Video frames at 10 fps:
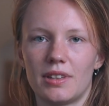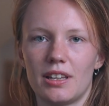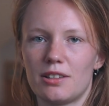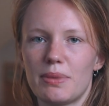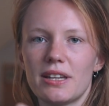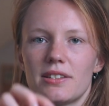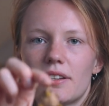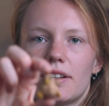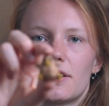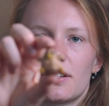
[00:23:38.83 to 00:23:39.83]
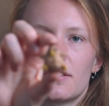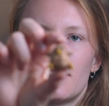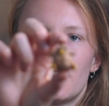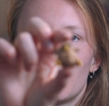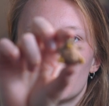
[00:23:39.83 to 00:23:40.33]
It's basically just
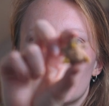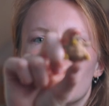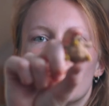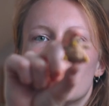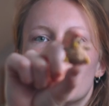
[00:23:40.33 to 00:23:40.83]
knitting the